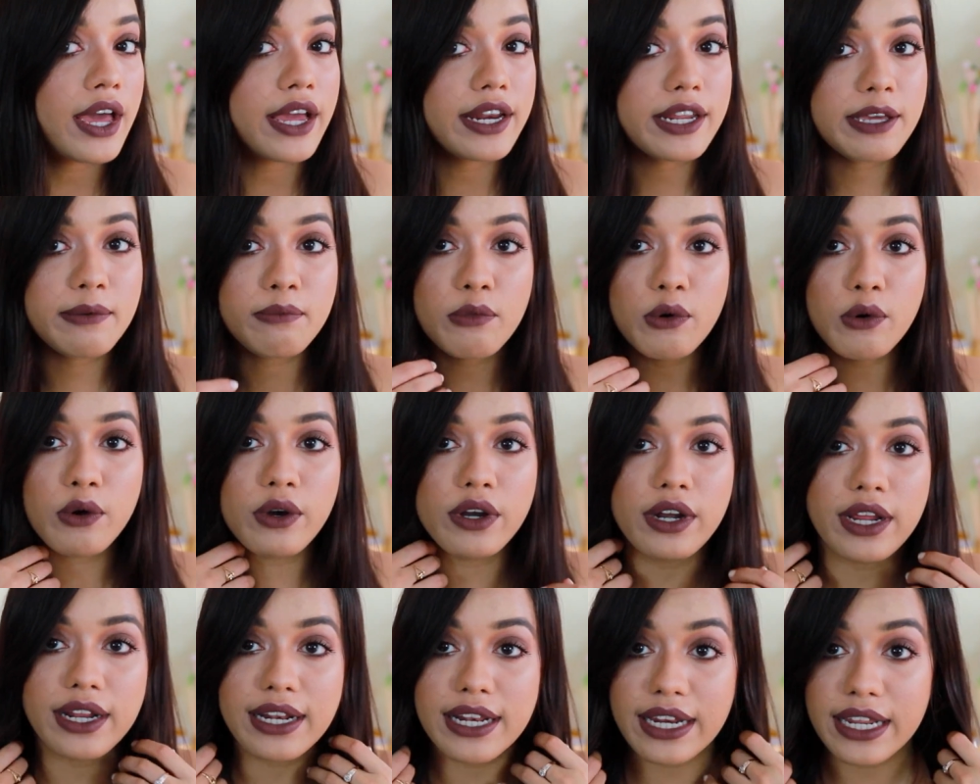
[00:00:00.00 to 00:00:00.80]

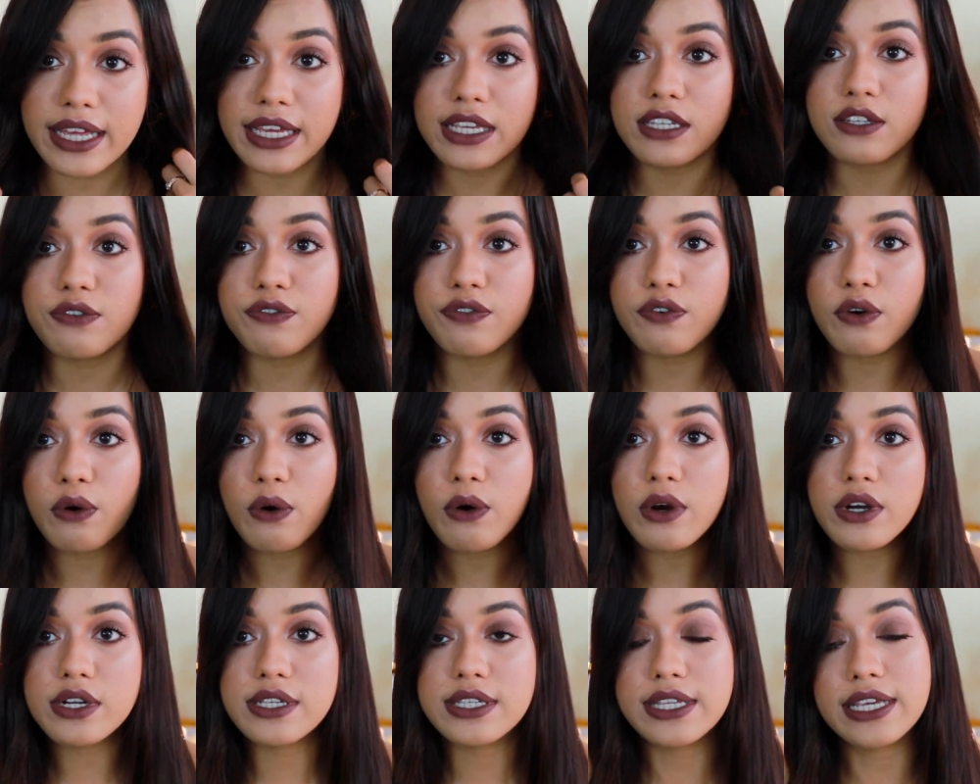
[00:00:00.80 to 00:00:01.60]
anymore at least
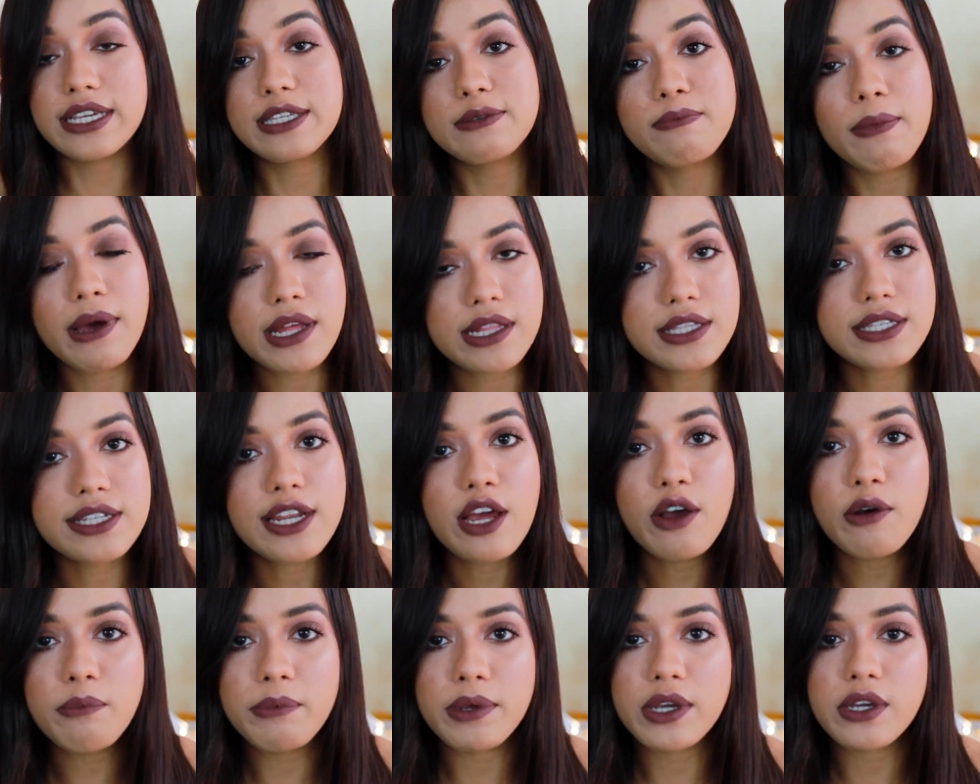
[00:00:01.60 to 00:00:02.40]
for 6 months
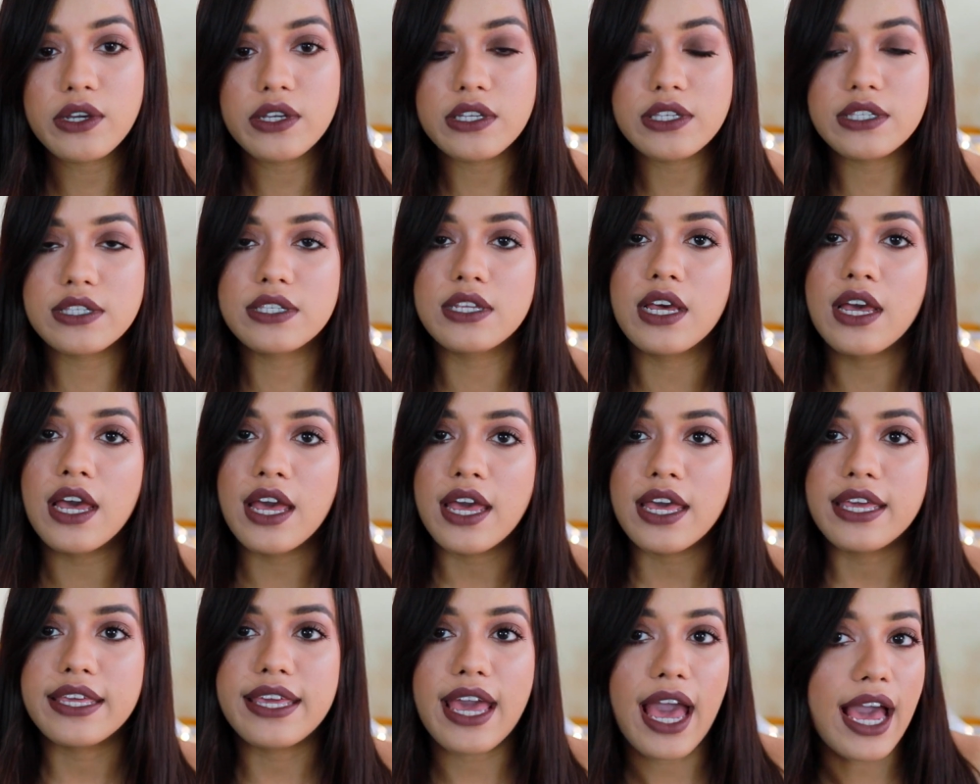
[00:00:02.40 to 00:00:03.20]
now, because
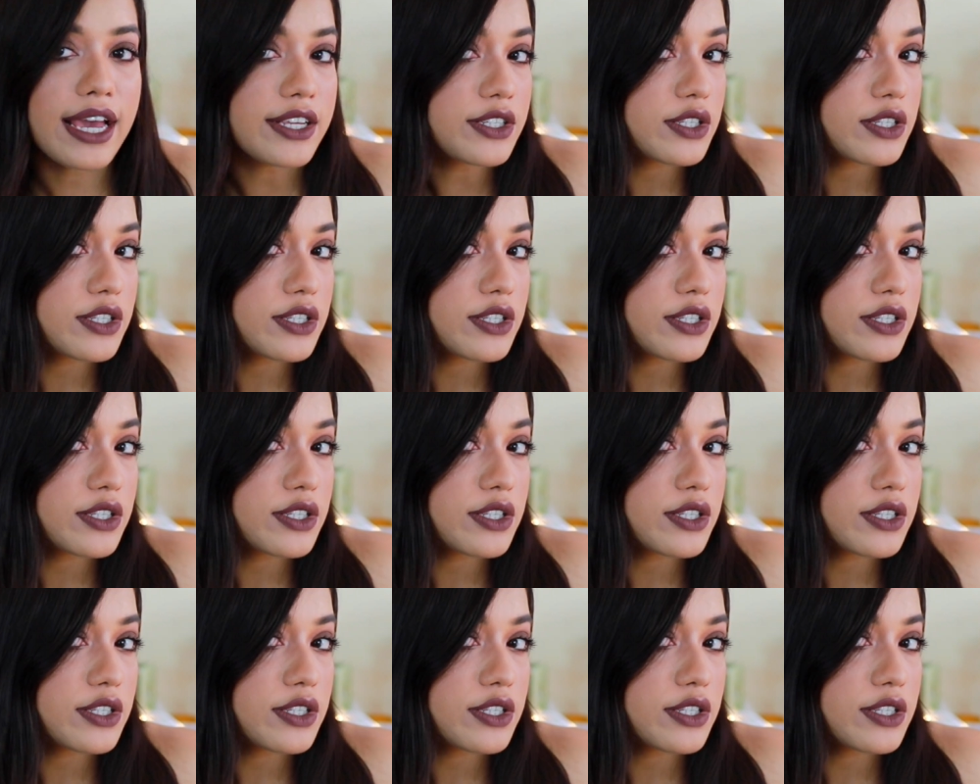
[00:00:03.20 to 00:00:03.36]
yeah,